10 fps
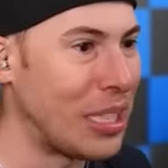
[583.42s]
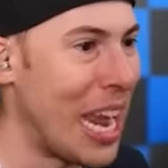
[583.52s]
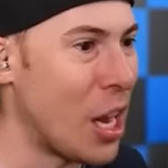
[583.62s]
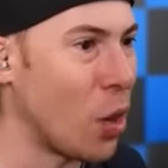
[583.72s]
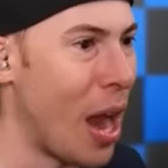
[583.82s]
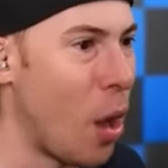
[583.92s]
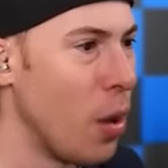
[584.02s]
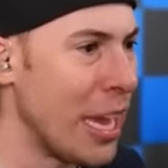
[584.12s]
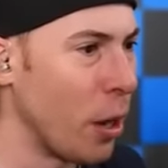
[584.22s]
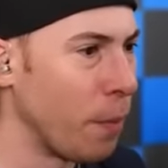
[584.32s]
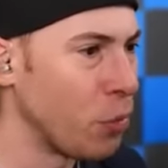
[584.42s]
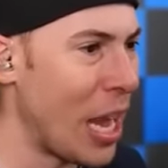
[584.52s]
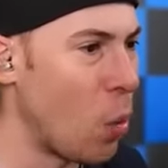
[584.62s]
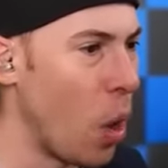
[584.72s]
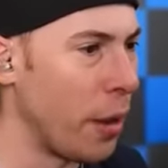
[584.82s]
to take her out. Here,
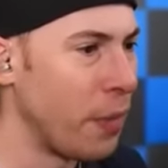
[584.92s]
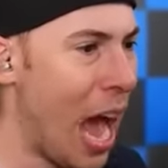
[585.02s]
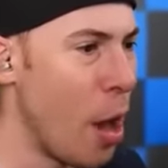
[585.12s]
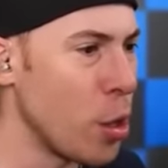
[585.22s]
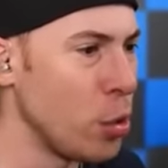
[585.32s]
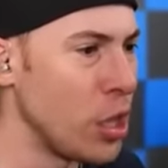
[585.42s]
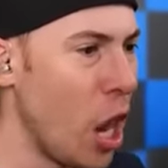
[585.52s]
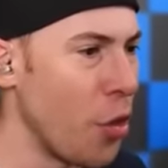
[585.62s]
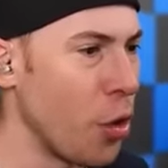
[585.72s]
take one. I'll use the